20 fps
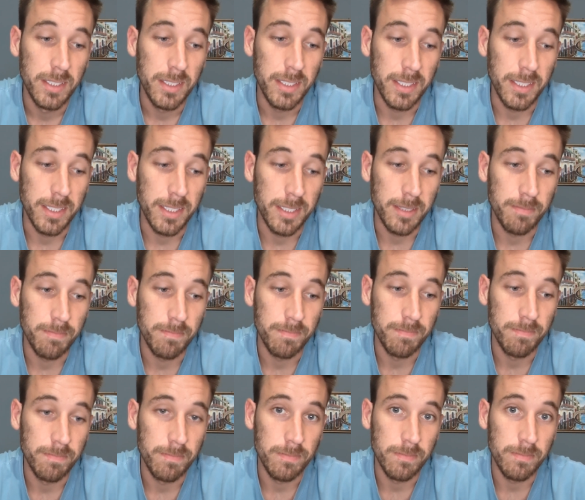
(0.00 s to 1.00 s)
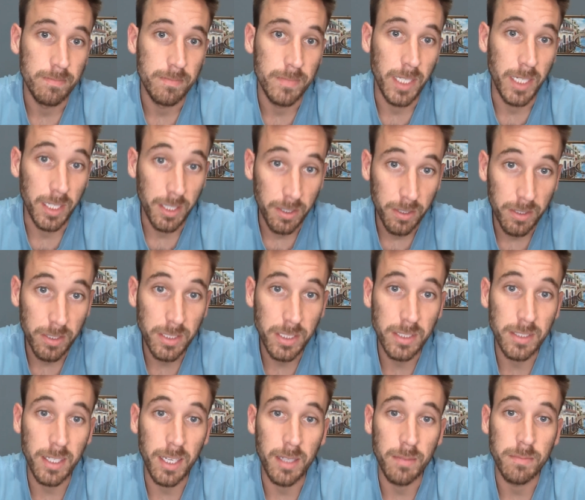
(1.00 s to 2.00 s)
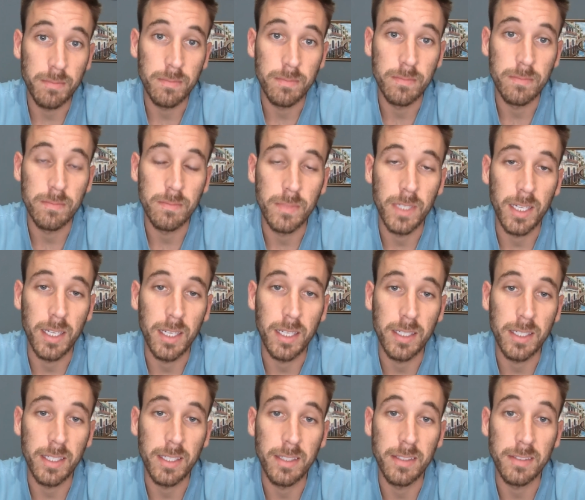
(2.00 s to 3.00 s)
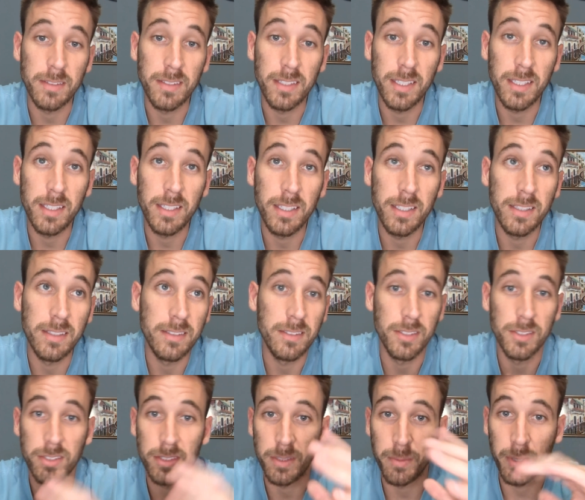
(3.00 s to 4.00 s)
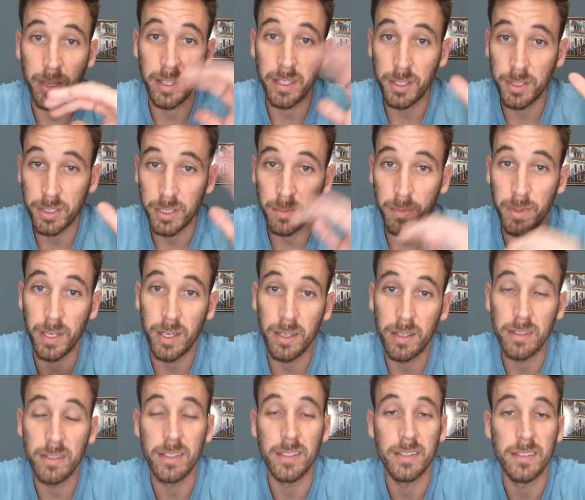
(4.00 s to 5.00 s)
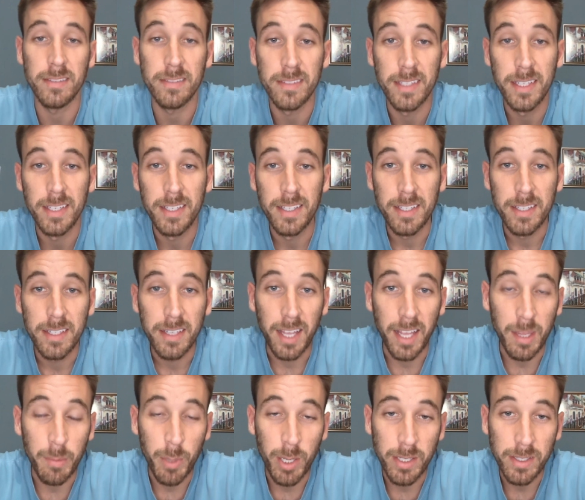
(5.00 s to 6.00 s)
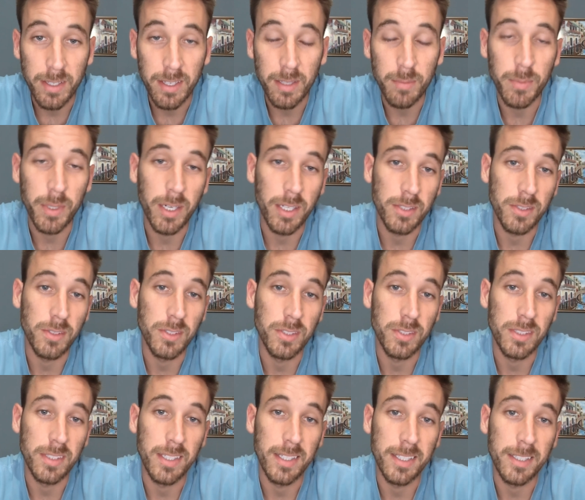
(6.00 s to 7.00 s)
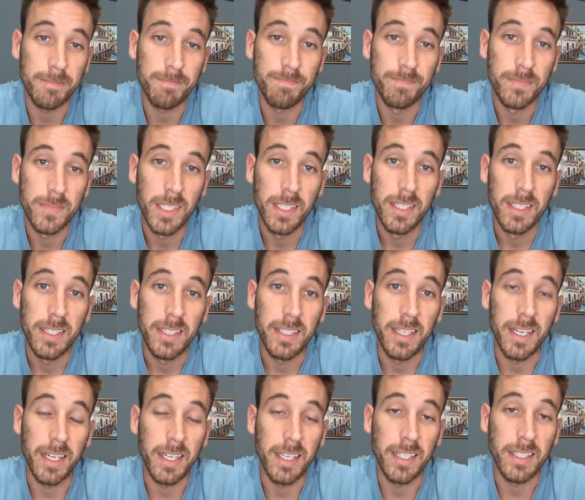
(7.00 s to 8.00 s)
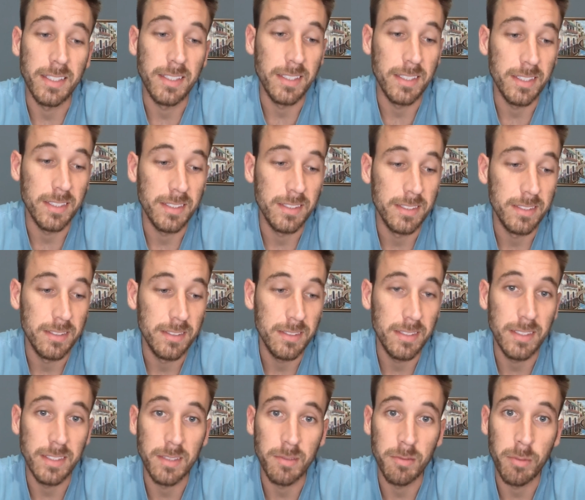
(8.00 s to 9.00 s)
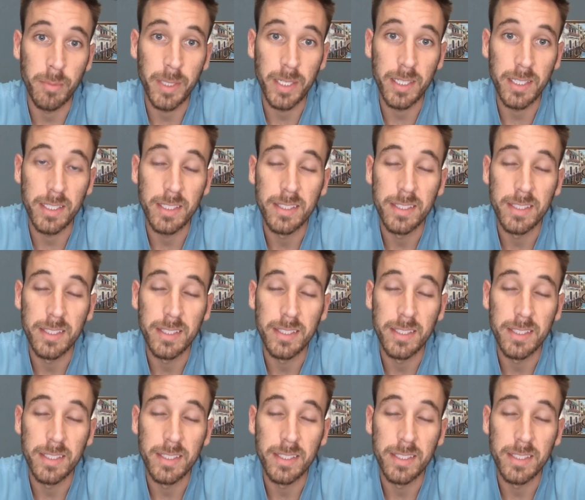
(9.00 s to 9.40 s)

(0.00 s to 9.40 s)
an encouraging time, getting to see just some of the leadership there in Kalimantan, but also just yeah, getting to see some of